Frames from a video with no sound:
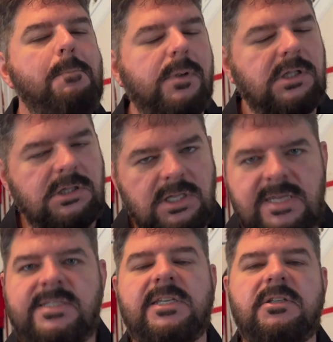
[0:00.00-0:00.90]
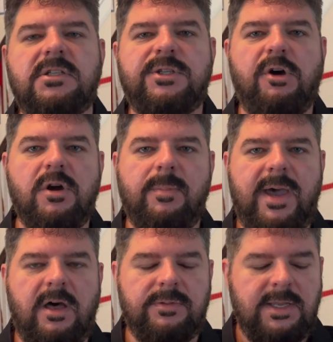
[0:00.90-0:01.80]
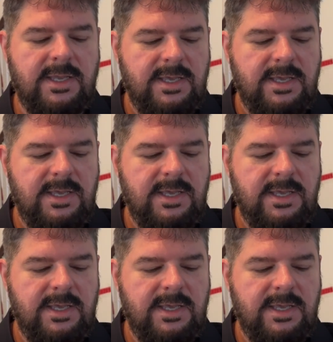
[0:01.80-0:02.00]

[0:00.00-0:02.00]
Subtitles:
plenty to talk about